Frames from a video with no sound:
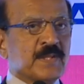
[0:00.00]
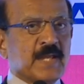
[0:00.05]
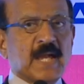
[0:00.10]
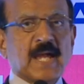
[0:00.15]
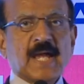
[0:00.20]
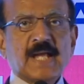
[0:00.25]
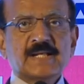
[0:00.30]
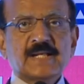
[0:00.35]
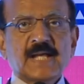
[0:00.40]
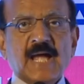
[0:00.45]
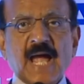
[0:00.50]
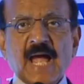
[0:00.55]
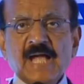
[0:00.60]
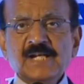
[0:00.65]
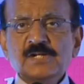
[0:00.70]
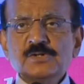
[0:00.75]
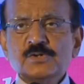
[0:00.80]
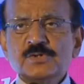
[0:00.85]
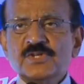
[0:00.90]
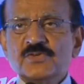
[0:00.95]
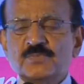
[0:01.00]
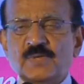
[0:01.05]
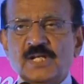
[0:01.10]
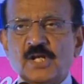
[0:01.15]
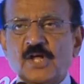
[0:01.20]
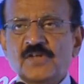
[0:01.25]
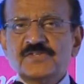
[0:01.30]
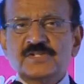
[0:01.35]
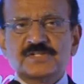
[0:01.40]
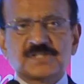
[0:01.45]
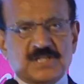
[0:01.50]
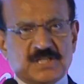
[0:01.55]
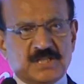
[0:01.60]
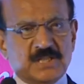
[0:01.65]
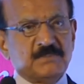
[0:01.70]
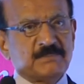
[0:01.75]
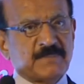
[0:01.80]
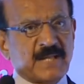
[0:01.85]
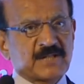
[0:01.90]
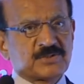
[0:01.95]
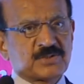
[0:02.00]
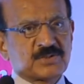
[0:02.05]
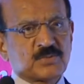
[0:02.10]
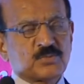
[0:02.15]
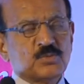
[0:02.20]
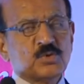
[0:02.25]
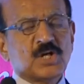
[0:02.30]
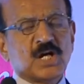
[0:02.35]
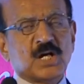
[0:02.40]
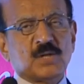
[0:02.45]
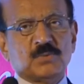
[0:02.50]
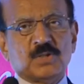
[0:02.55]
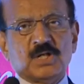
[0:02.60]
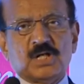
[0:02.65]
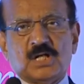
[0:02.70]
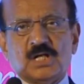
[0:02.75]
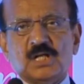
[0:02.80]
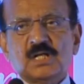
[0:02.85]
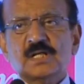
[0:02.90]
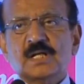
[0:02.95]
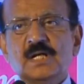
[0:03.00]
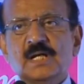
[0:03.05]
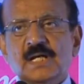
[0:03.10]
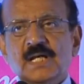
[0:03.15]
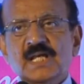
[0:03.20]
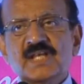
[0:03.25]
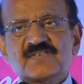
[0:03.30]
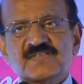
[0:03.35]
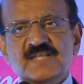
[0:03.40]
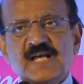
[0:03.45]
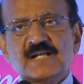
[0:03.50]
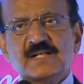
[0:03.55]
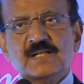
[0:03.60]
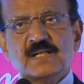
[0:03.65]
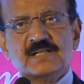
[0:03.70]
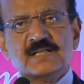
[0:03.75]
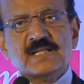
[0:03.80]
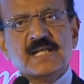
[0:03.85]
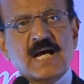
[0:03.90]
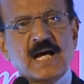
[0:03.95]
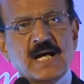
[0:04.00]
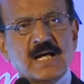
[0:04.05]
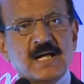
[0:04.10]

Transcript: And added to this velocity, back to the VUCA world, is that the